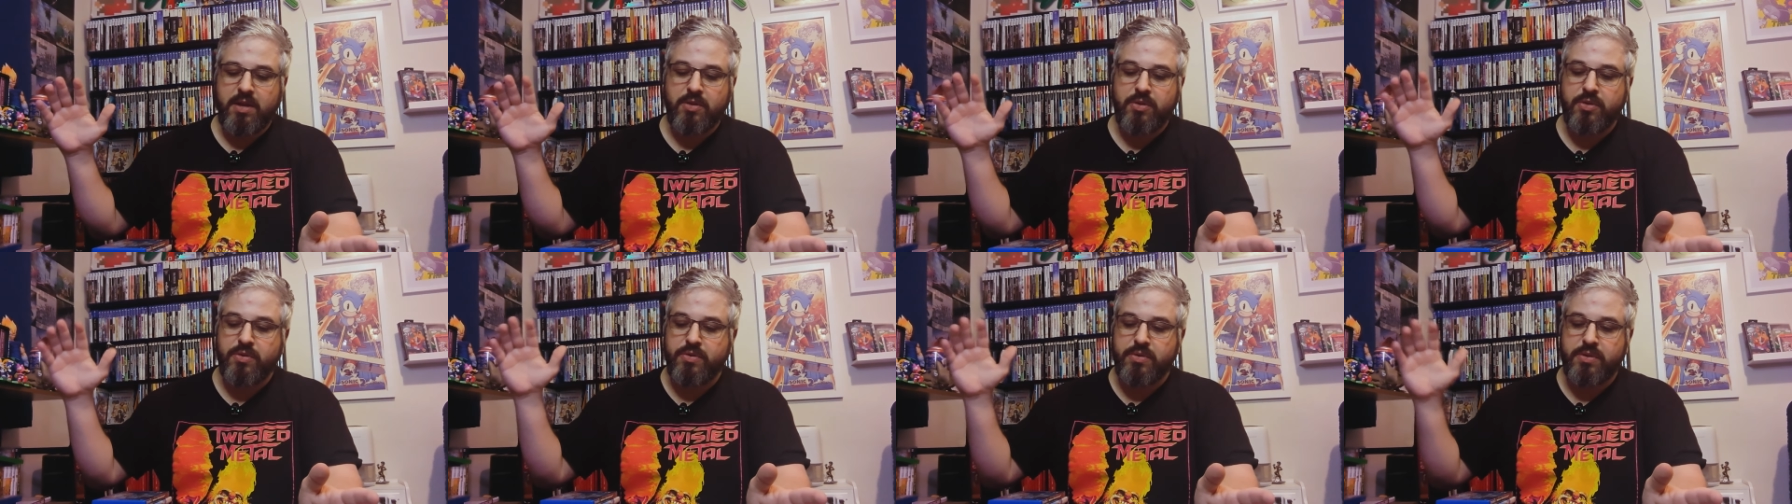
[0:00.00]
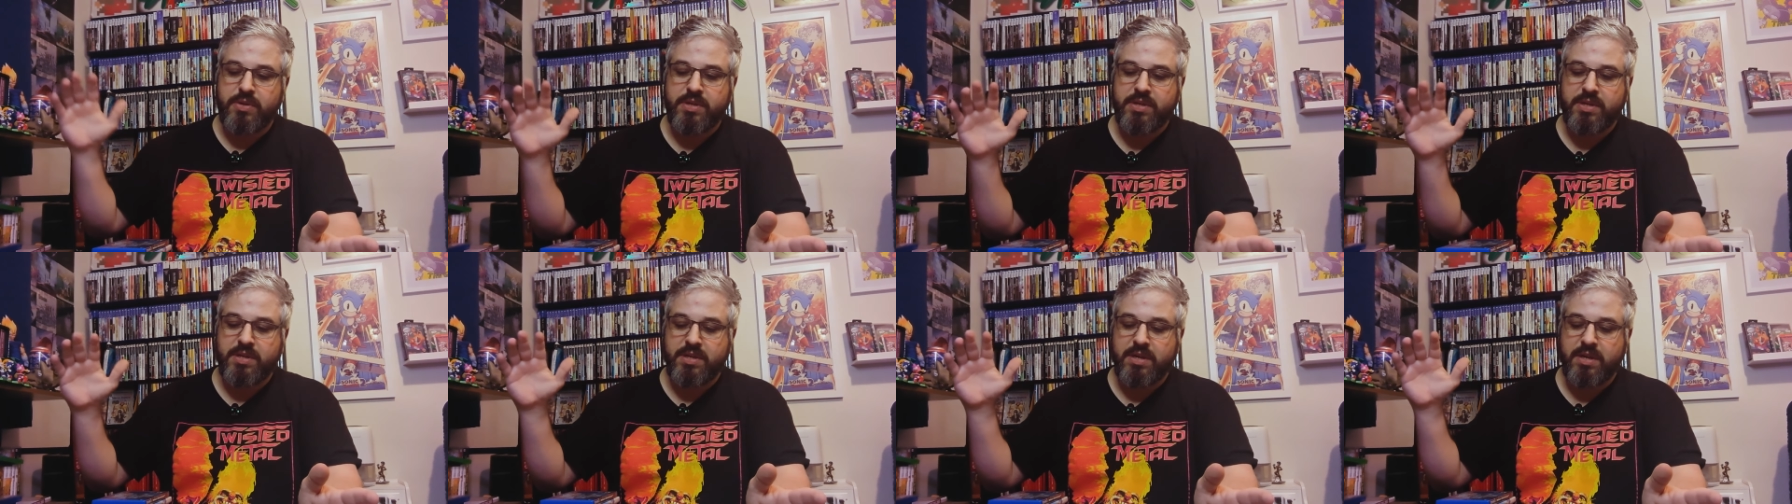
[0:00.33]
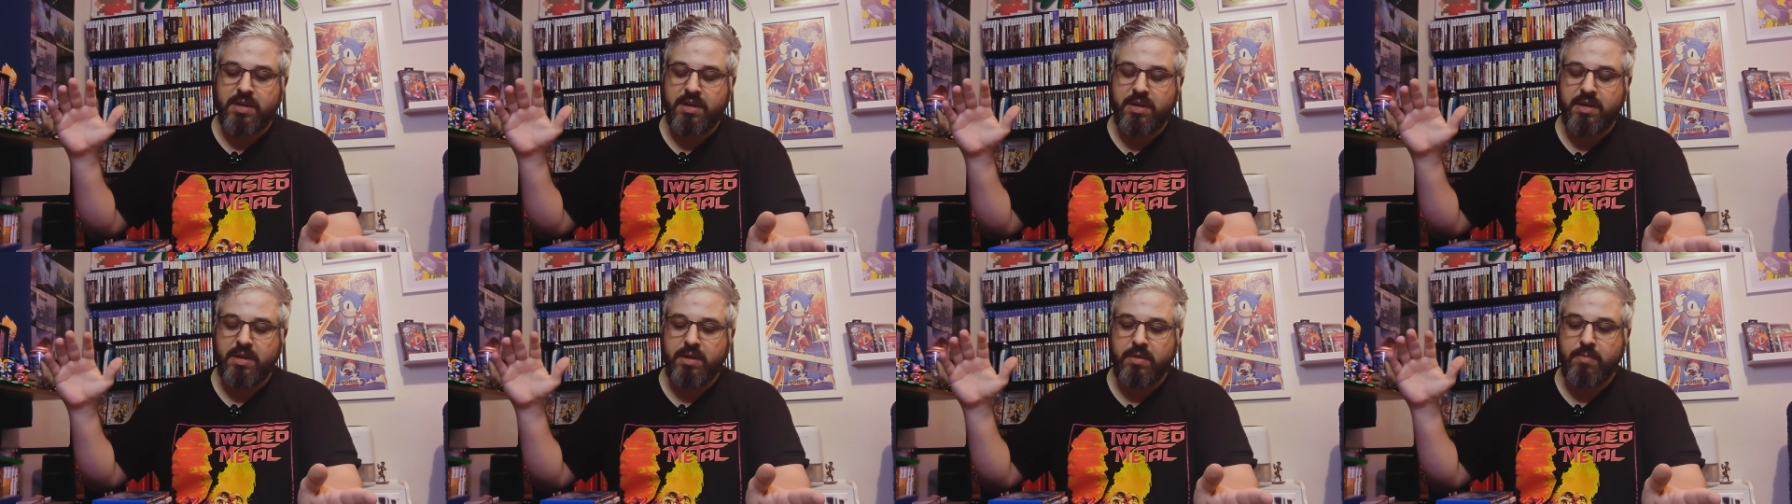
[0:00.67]
lose
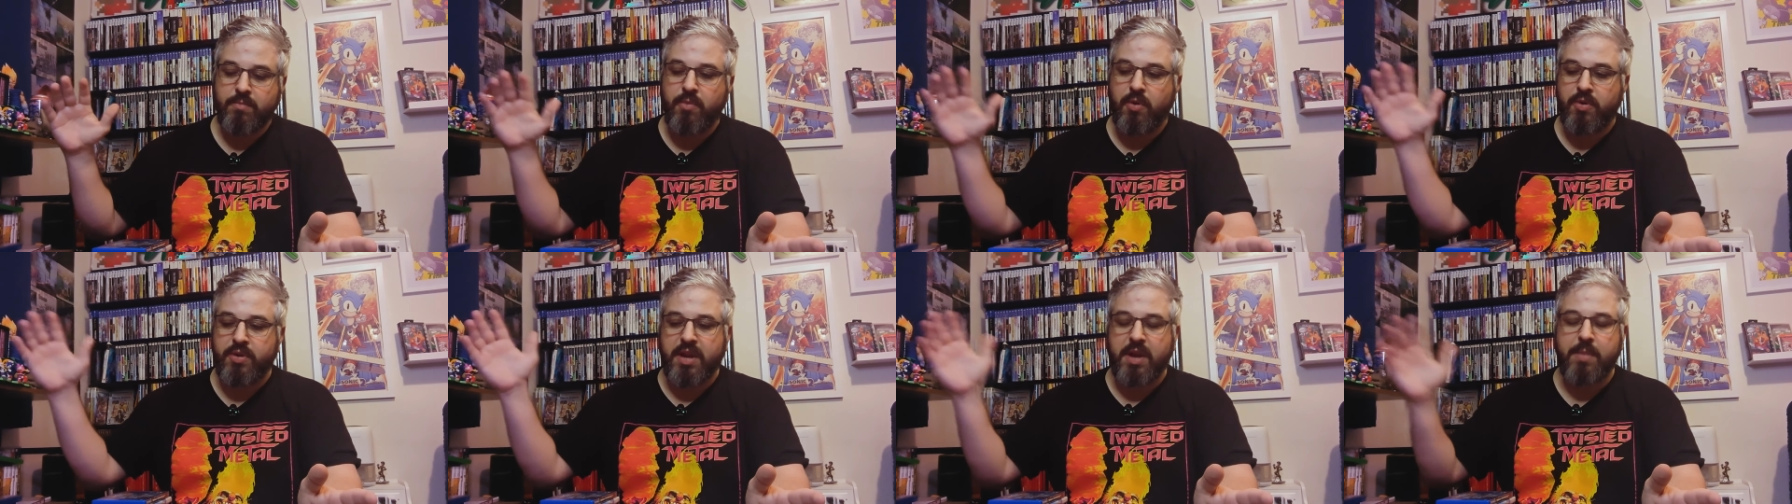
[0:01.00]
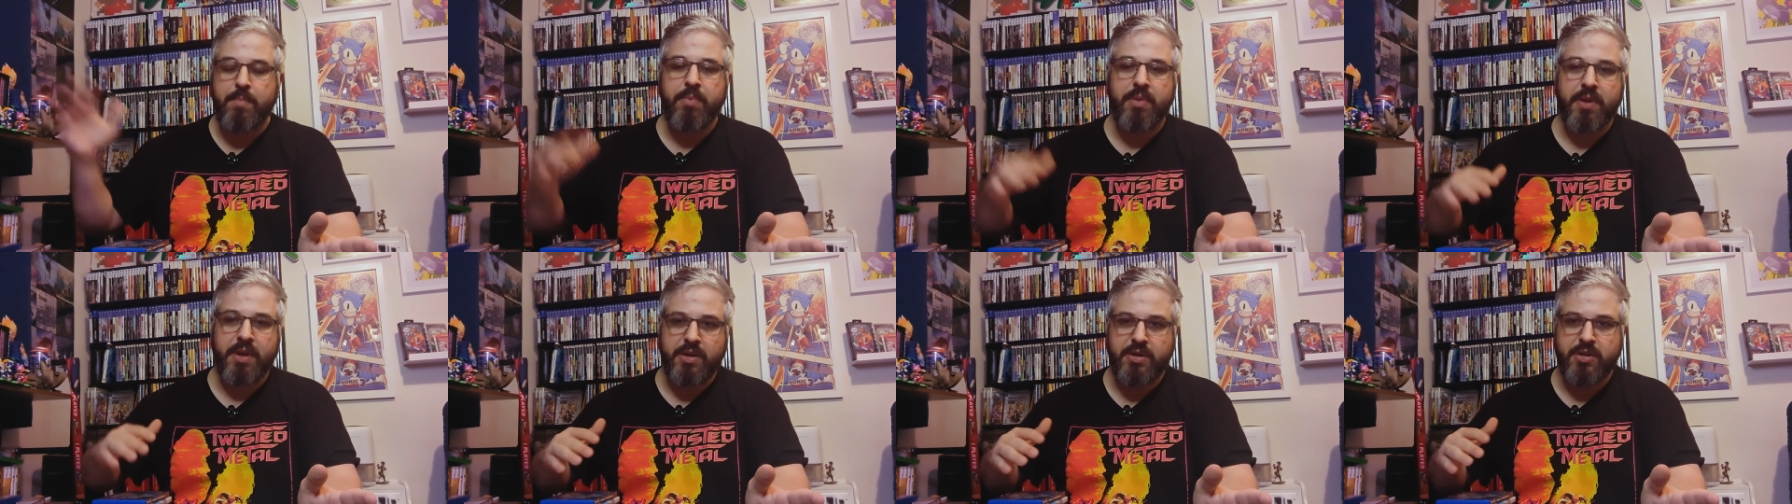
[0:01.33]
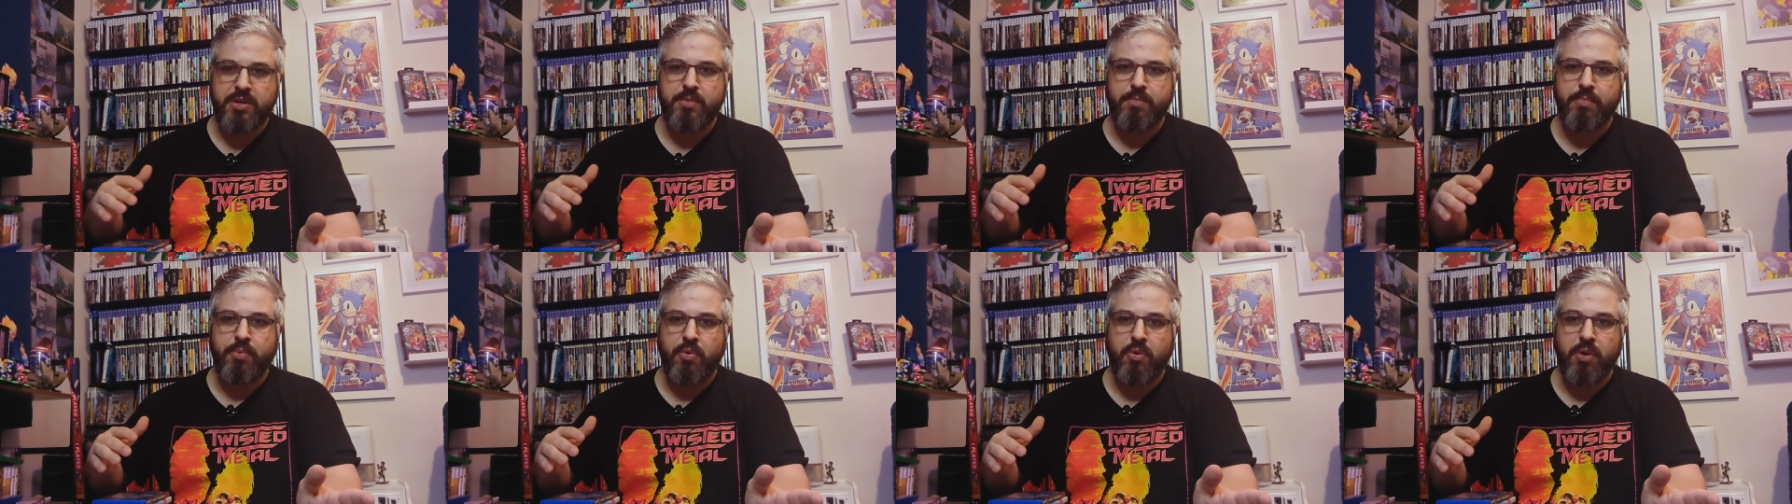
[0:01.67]
multiplayer
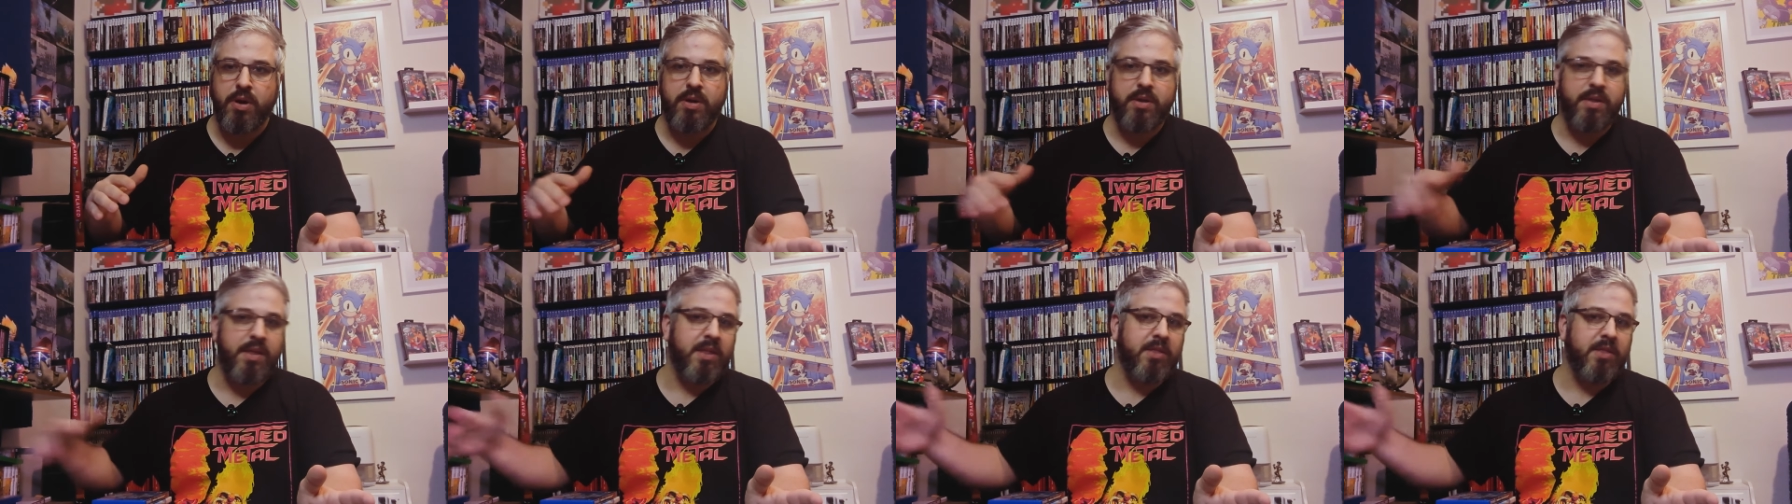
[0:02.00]
support,